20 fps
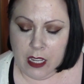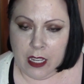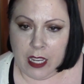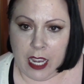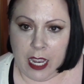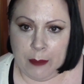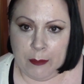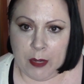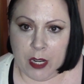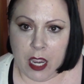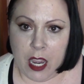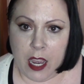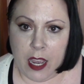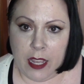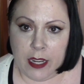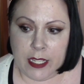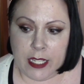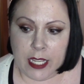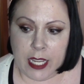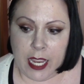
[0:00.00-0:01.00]
I'm
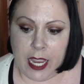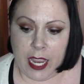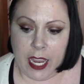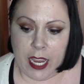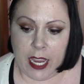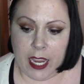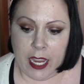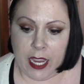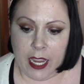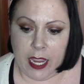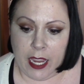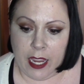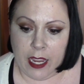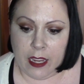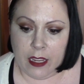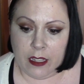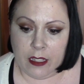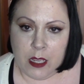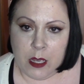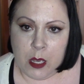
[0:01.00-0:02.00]
not
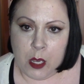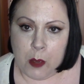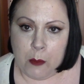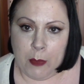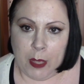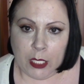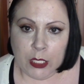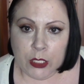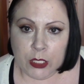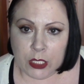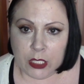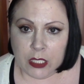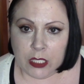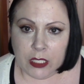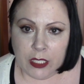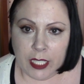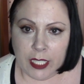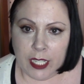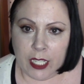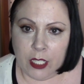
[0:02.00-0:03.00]
a melter,
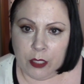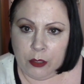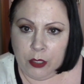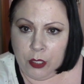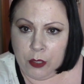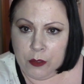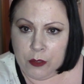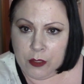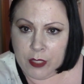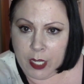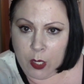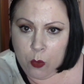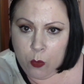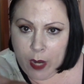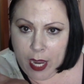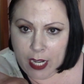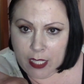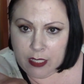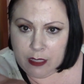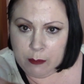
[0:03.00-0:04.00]
like I don't use like
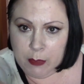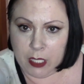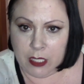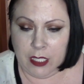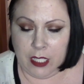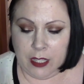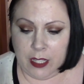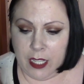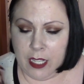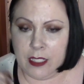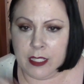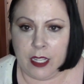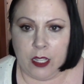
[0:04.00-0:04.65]
wax melty things.